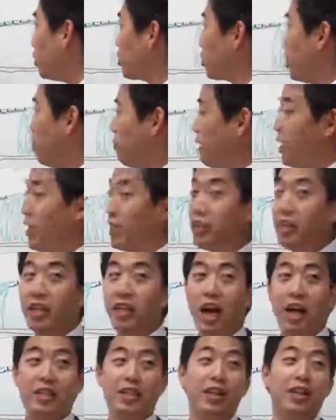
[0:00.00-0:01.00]
So because he
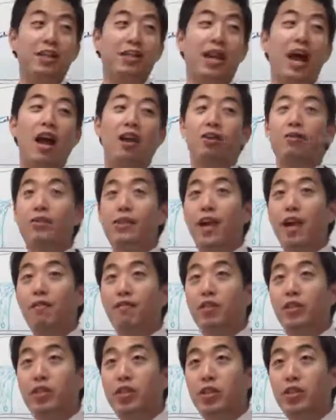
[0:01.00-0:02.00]
got sick and tired of San
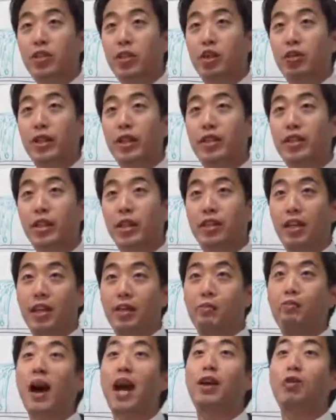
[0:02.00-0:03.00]
Francisco, he said,
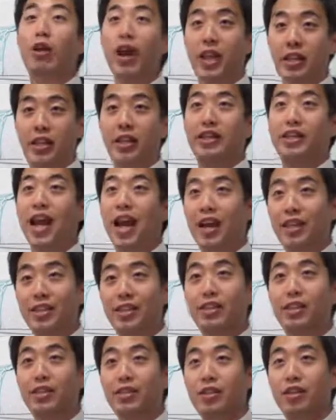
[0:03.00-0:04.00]
let's migrate to
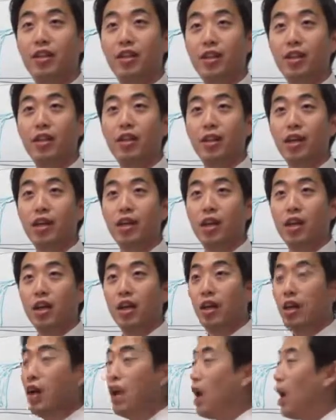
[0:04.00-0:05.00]
Texas.
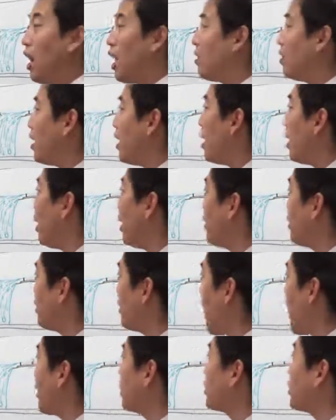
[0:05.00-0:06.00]
Wow. And
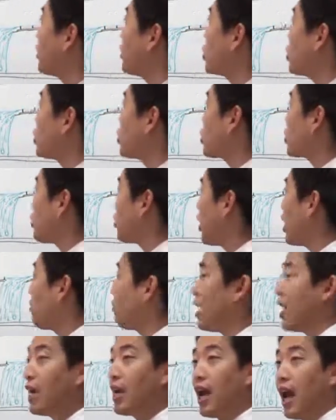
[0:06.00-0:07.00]
then Texas is
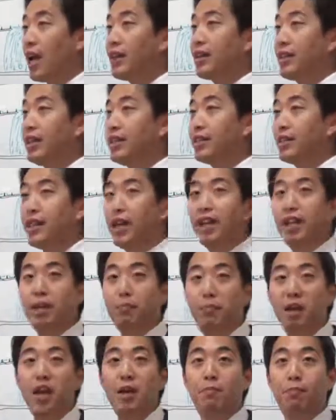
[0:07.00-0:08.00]
screaming at the
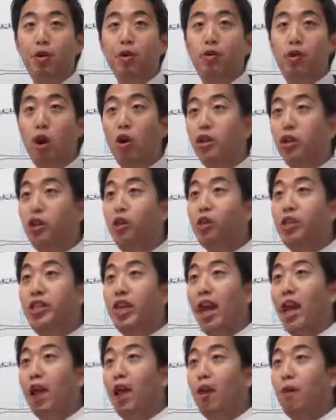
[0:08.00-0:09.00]
city people, don't you
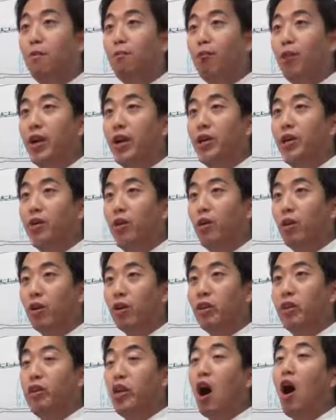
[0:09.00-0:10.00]
dare bring
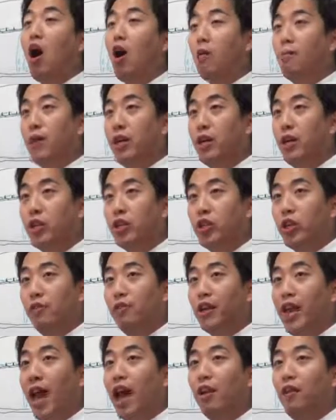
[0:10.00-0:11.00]
your garbage
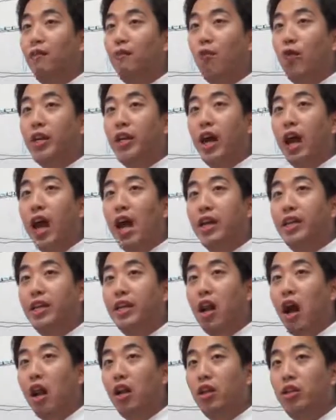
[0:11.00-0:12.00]
of California
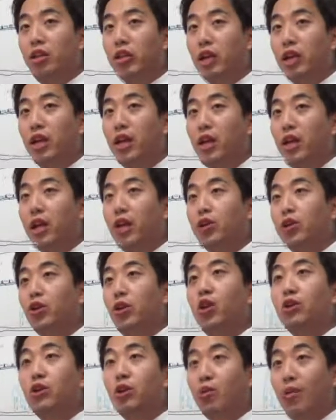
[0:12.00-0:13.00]
ideology
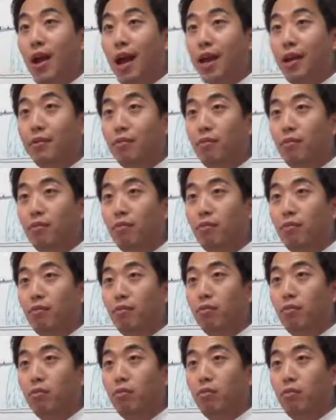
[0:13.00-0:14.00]
into our terrain.
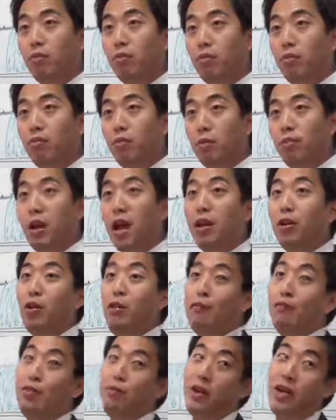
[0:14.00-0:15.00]
Amen. One man
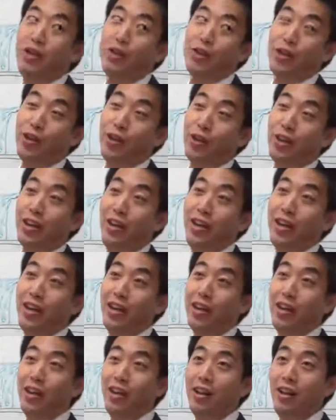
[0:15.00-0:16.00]
learned from
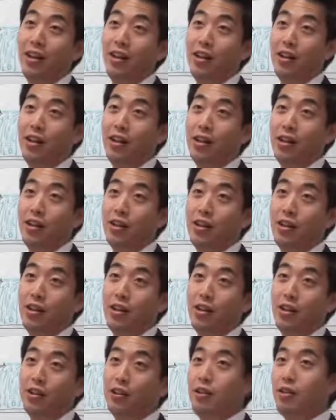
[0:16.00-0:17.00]
history and
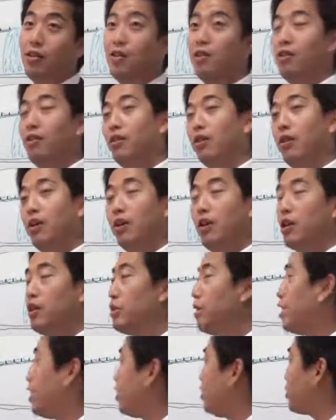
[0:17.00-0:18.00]
never learned from
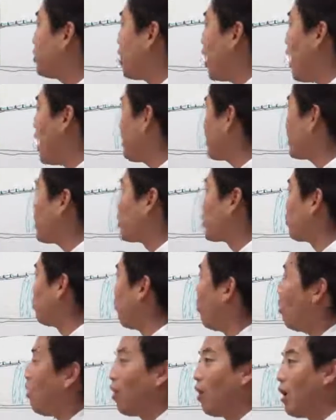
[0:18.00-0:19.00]
history. Genesis
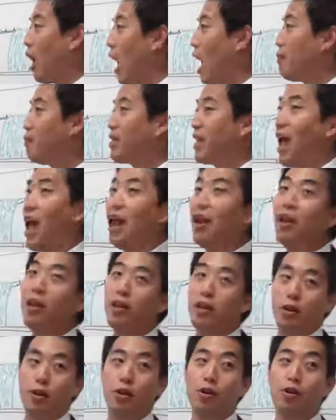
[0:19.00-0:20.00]
4, I'm
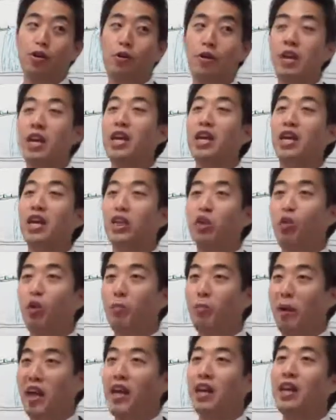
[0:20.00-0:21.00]
telling you, is
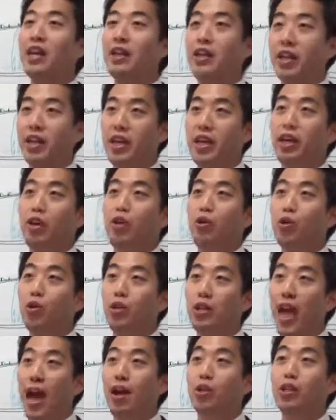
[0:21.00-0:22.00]
repeating the year
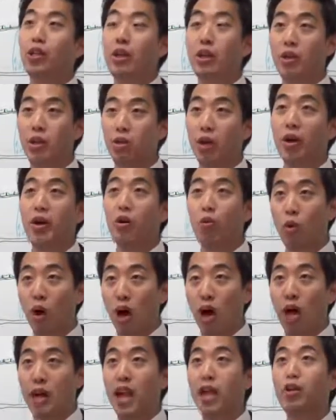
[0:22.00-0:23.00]

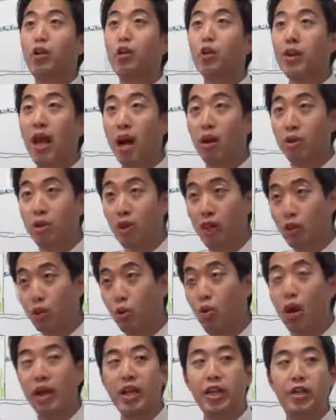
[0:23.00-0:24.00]
2021 and
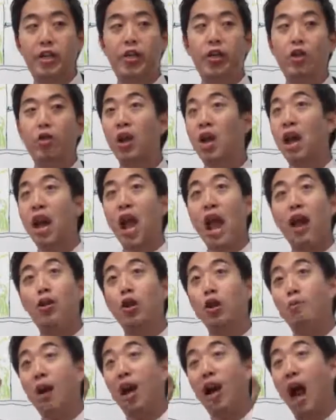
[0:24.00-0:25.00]
2022. Wow.
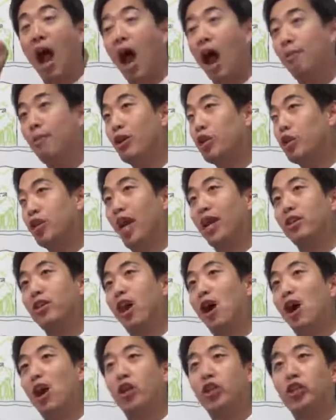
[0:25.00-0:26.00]
And no matter how much
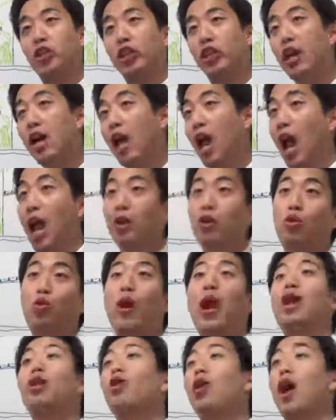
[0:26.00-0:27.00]
technology and
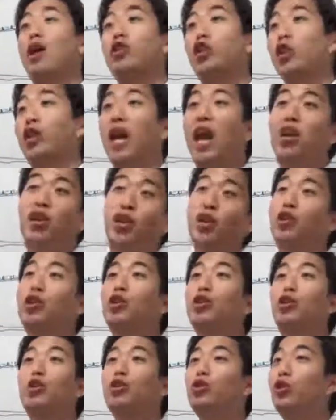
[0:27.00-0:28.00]
greater education
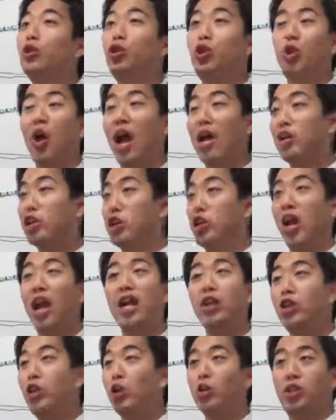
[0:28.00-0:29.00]
you do to try to
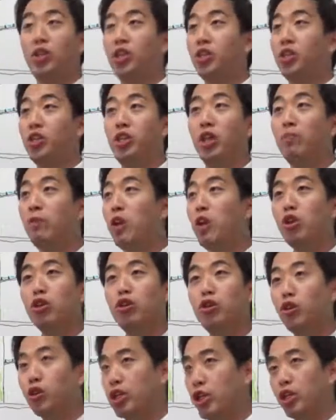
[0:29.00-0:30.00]
change your system,
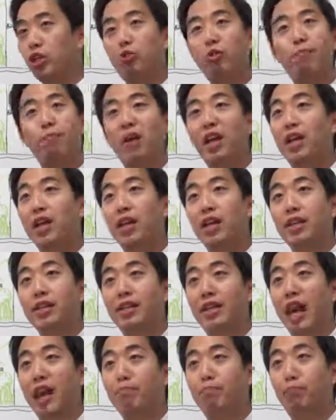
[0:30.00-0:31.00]
you're just repeating the
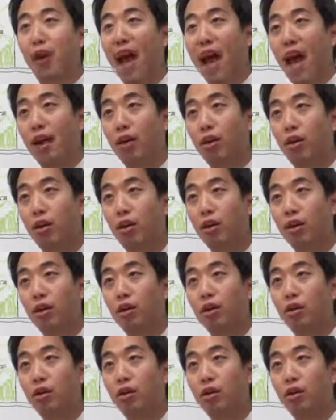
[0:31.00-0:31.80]
same pattern.